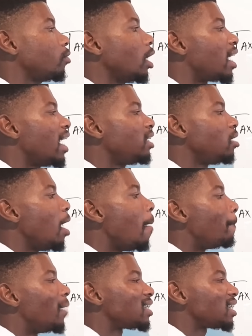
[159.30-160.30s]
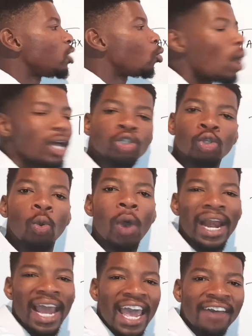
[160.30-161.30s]
right, must equals to
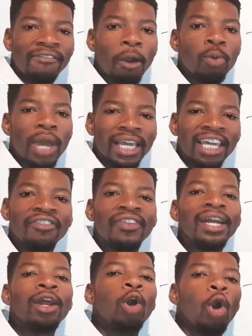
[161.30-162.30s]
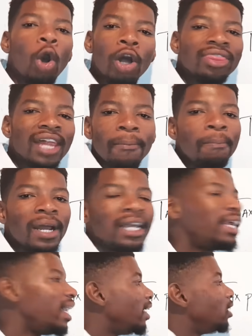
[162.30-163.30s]
whatever we are given on that
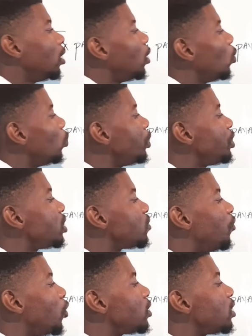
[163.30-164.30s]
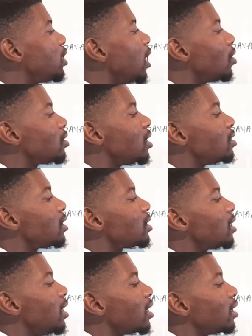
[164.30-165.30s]
bracket, which is forty thousand
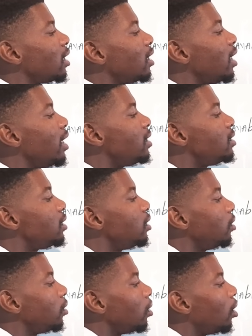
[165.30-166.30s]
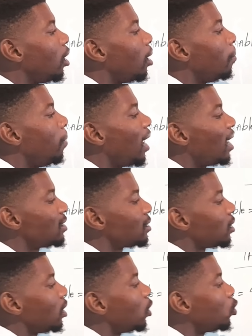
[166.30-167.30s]
six hundred eighty
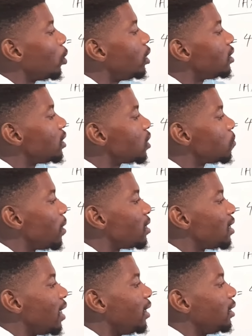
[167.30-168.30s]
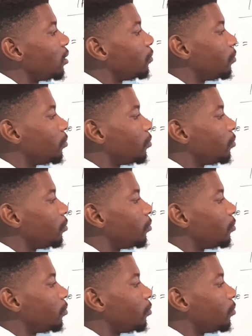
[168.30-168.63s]
plus twenty-six percent